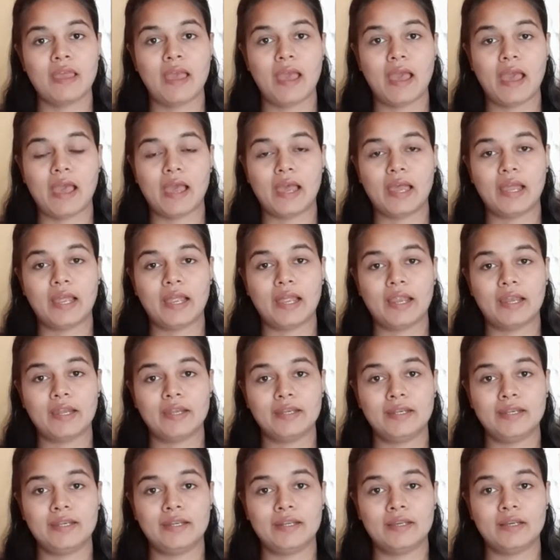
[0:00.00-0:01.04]

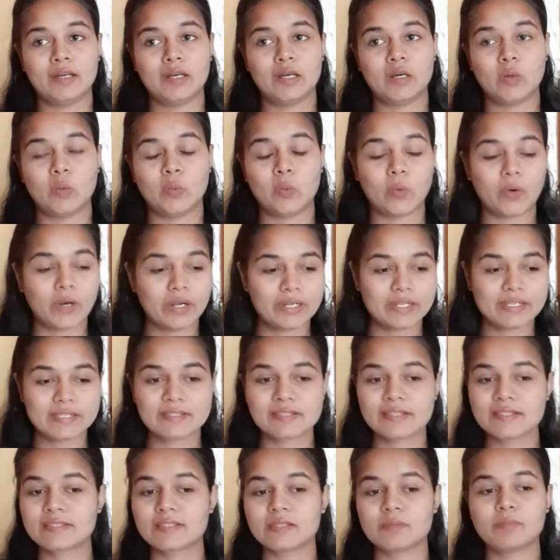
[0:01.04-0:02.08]
And what is
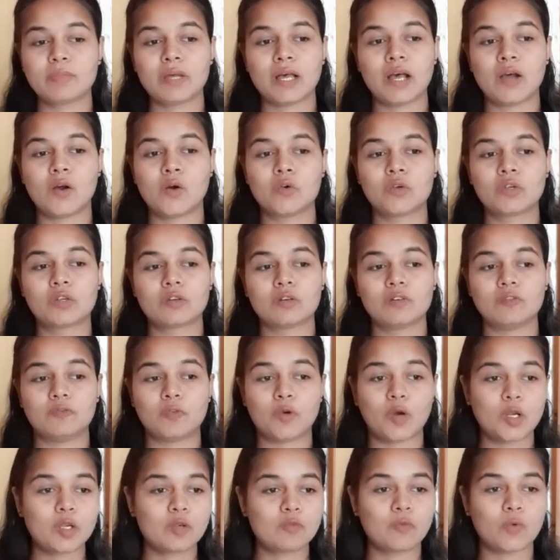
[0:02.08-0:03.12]
this about,
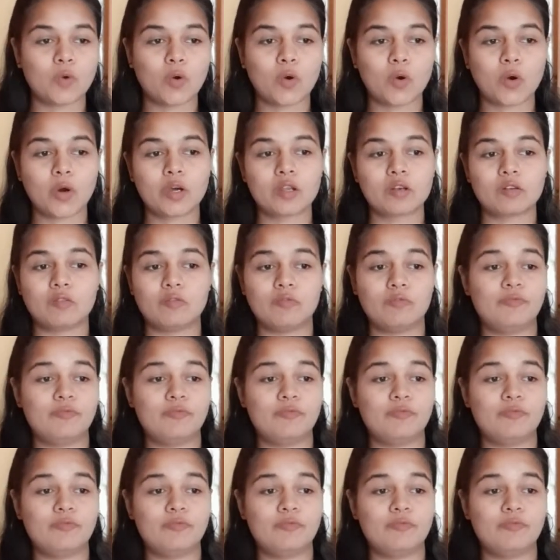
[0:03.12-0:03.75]
what war,